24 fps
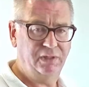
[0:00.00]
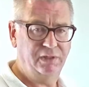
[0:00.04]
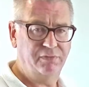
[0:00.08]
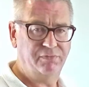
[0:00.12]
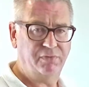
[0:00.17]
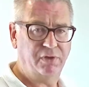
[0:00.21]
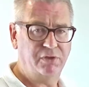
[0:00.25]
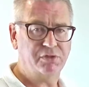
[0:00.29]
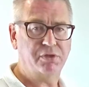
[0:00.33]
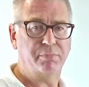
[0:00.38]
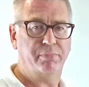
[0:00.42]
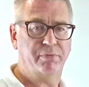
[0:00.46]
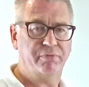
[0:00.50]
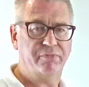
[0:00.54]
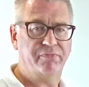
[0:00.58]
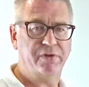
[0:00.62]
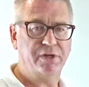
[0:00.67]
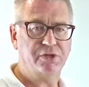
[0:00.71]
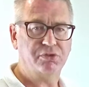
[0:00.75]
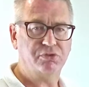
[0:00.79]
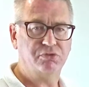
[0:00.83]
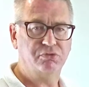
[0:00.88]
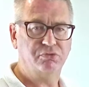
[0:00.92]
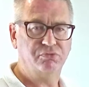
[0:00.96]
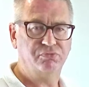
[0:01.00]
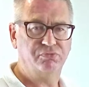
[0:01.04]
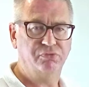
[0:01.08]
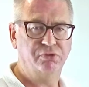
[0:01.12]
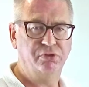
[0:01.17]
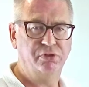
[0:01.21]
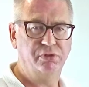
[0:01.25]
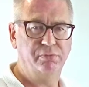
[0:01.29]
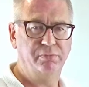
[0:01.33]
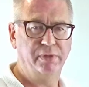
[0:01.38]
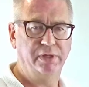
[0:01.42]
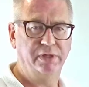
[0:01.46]
was a professional
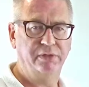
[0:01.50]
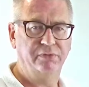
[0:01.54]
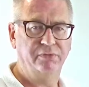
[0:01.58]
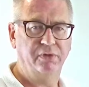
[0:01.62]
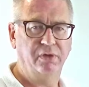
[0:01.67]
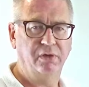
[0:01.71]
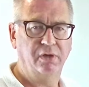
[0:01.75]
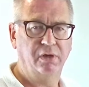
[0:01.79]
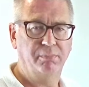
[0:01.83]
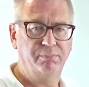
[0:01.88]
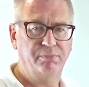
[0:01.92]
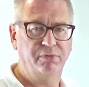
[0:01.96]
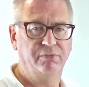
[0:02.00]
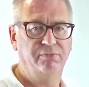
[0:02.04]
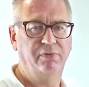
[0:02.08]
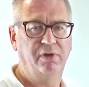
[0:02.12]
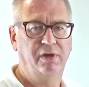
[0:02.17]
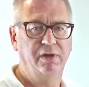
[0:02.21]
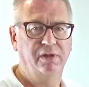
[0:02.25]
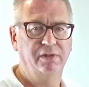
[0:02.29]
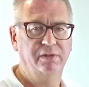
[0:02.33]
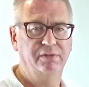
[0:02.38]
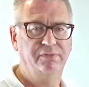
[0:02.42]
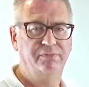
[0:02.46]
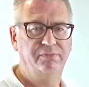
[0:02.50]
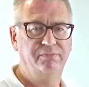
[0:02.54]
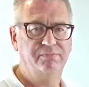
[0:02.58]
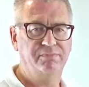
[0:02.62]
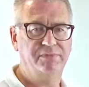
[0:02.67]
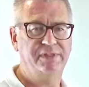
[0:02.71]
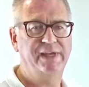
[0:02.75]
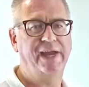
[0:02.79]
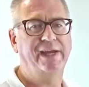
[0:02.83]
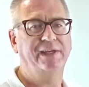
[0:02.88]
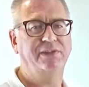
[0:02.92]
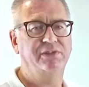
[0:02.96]
firm and I provided
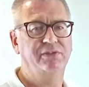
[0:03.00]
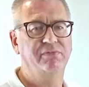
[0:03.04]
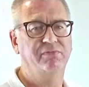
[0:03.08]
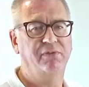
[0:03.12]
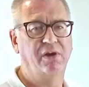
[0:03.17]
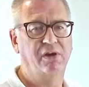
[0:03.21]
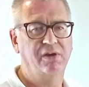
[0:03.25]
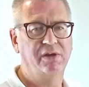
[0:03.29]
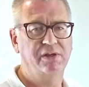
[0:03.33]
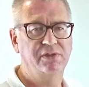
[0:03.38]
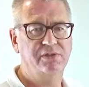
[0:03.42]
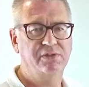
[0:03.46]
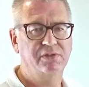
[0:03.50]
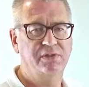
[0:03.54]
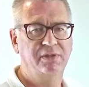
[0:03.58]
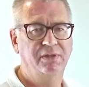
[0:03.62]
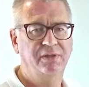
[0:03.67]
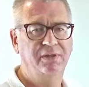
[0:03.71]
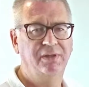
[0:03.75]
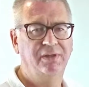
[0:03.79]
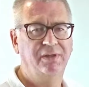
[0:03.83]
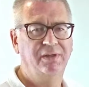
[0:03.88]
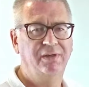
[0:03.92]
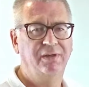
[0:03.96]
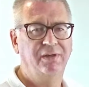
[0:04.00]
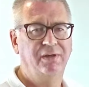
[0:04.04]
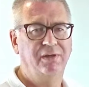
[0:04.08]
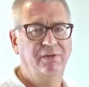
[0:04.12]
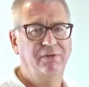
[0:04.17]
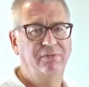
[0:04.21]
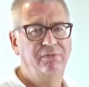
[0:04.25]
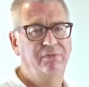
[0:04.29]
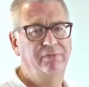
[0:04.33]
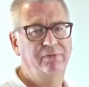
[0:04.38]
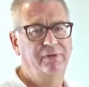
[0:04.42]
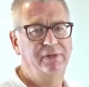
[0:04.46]
tax advice,
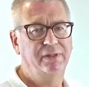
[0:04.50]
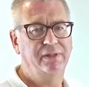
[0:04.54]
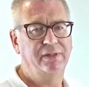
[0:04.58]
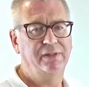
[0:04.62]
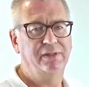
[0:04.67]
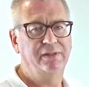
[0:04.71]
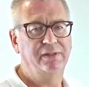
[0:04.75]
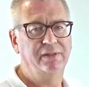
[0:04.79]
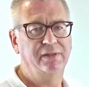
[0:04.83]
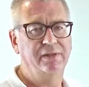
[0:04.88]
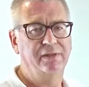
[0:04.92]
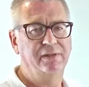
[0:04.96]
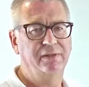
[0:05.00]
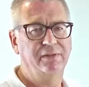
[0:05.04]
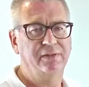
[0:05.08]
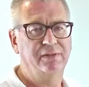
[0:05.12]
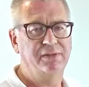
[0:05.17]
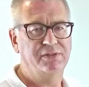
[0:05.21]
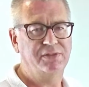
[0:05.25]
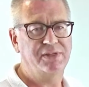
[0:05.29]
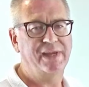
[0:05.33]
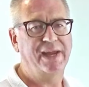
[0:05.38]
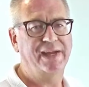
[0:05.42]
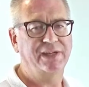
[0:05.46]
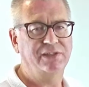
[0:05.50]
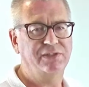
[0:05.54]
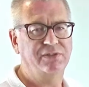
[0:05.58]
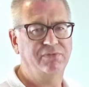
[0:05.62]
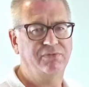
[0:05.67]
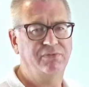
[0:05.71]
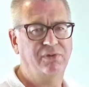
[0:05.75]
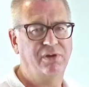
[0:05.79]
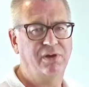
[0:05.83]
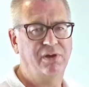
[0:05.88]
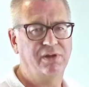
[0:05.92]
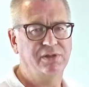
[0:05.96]
really the tax
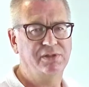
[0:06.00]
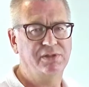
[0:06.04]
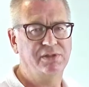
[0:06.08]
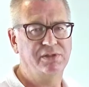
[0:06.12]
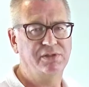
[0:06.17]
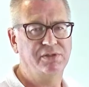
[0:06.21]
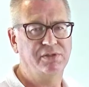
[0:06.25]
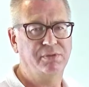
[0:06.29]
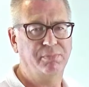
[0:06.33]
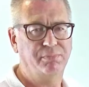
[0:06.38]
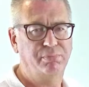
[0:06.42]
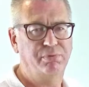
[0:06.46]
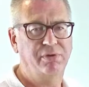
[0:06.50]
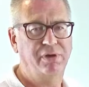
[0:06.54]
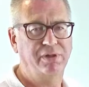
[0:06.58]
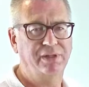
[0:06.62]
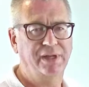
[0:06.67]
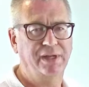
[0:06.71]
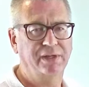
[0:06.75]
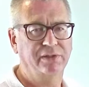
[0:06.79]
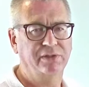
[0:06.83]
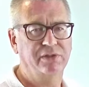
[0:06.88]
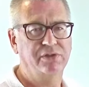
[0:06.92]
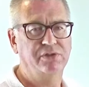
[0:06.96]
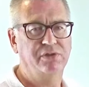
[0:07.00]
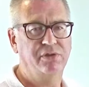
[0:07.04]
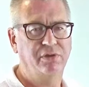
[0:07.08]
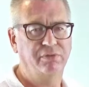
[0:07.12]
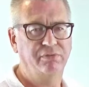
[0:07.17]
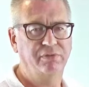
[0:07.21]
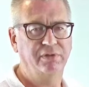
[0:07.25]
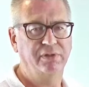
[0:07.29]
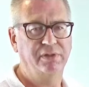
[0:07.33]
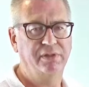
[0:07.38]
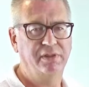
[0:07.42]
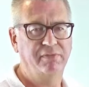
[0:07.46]
advice is the product, that's not
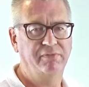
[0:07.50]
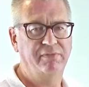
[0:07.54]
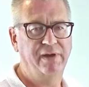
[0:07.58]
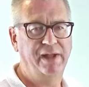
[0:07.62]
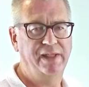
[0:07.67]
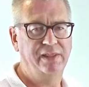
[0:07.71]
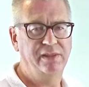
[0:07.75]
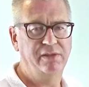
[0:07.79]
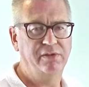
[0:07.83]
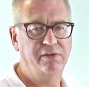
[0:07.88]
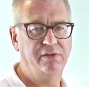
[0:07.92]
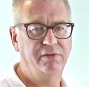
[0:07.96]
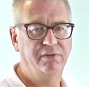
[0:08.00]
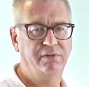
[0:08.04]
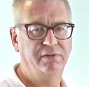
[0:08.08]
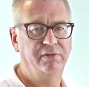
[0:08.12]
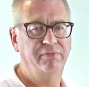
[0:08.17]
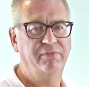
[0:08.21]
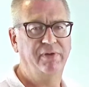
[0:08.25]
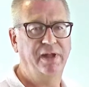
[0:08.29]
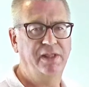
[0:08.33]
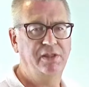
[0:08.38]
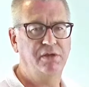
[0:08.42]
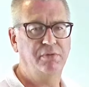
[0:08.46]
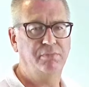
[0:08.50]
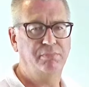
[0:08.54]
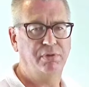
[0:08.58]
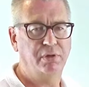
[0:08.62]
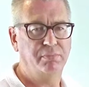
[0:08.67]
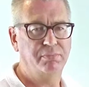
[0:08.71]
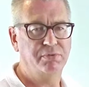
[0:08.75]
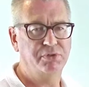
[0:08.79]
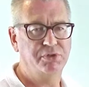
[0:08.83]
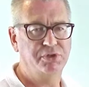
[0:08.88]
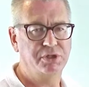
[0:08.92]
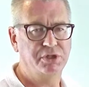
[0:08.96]
really the value. The value
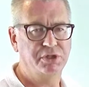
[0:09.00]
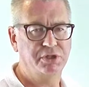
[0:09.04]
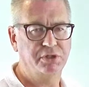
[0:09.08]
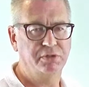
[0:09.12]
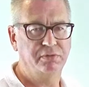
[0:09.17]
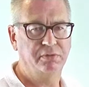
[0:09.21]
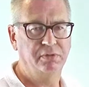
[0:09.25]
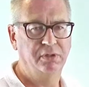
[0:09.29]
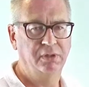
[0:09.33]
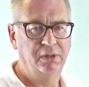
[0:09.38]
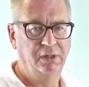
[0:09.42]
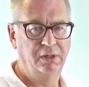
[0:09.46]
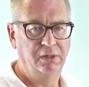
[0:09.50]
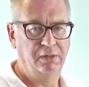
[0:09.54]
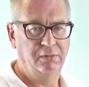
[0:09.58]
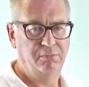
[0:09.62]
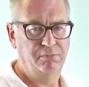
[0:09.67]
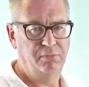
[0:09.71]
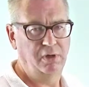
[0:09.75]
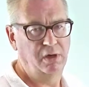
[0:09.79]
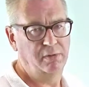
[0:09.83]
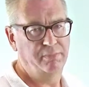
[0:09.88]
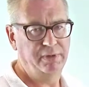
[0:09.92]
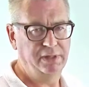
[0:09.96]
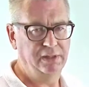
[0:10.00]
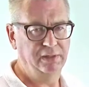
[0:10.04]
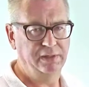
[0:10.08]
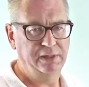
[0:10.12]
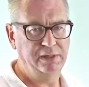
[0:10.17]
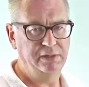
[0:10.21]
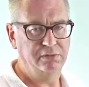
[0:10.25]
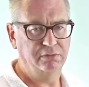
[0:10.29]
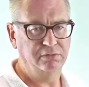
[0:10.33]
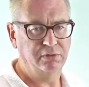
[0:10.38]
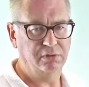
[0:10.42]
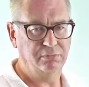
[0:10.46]
proposition might be
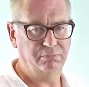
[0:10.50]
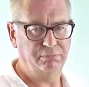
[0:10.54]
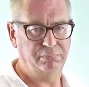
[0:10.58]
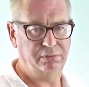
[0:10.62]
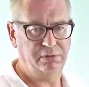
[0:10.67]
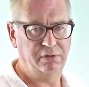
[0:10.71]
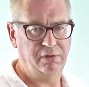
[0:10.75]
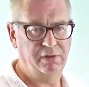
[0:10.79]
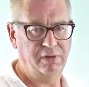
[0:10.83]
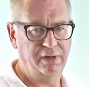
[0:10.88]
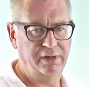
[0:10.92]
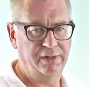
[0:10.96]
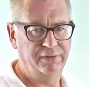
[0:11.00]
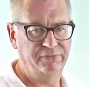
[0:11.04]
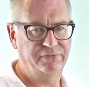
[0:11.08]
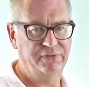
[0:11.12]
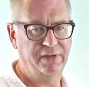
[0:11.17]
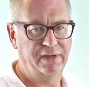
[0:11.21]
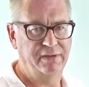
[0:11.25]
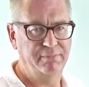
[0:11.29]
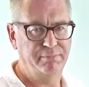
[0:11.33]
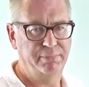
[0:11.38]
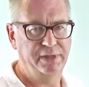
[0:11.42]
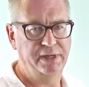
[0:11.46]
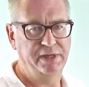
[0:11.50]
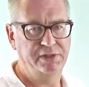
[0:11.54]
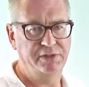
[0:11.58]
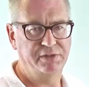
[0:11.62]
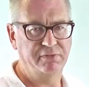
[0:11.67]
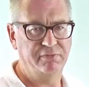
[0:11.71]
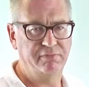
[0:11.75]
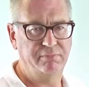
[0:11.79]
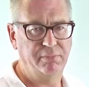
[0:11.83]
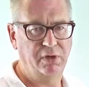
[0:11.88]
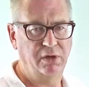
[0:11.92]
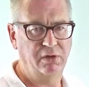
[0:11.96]
legal compliance and peace
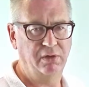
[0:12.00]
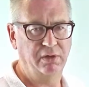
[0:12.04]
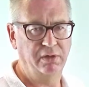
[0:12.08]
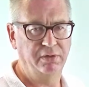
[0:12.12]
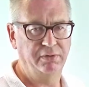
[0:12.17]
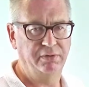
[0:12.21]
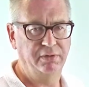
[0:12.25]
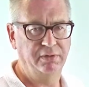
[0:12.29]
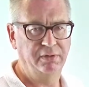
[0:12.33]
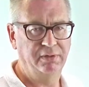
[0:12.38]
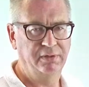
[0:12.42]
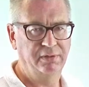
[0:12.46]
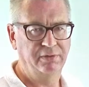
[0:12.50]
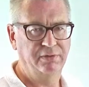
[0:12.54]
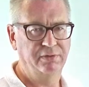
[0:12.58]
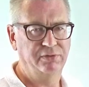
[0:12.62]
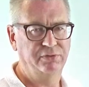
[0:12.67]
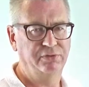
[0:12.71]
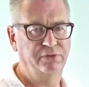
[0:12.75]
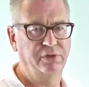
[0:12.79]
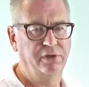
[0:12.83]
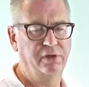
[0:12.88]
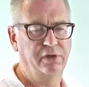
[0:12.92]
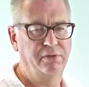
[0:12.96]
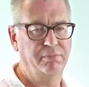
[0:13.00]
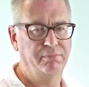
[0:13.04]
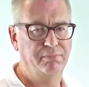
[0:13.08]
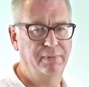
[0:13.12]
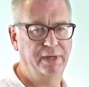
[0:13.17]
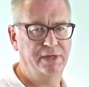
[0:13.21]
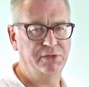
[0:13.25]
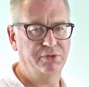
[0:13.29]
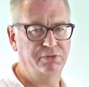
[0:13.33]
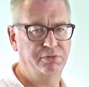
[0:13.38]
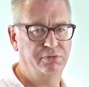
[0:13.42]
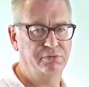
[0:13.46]
of mind. So
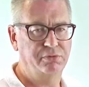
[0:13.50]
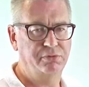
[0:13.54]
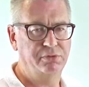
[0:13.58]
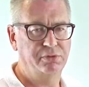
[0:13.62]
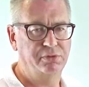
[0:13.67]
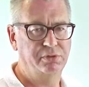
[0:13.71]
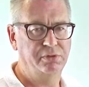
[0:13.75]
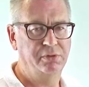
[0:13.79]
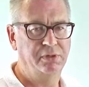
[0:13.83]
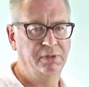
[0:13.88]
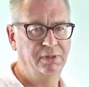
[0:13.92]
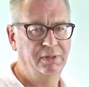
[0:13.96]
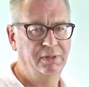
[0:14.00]
make sure you